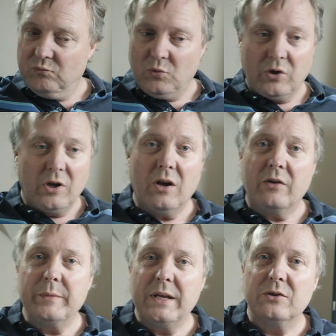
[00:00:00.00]

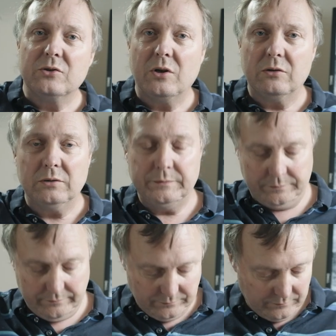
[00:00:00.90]
1.5 meters long,
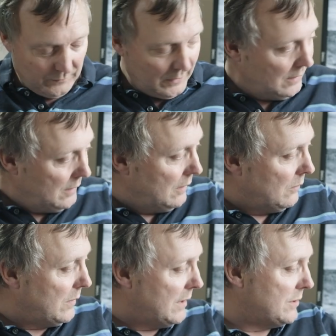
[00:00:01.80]

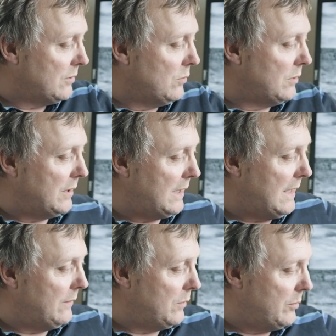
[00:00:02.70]
whereas the one you
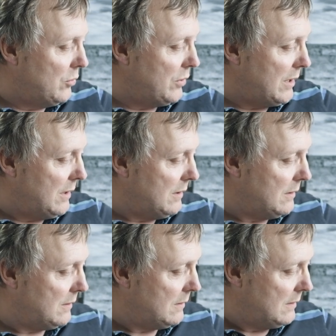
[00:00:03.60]
get with the Boya
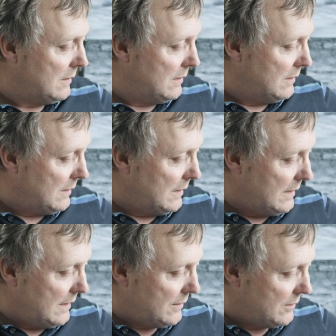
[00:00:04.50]

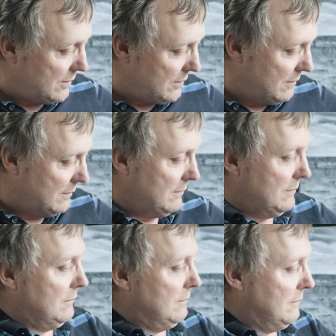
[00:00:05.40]
is,
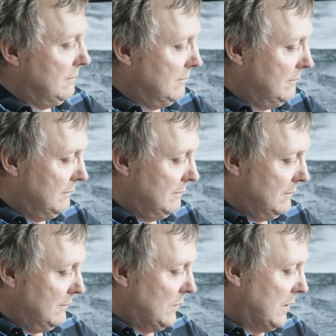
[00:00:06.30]

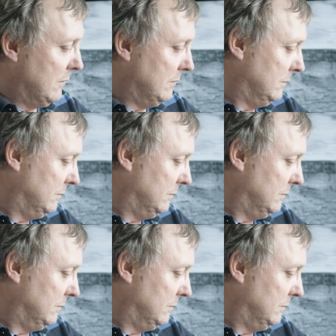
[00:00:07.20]
well,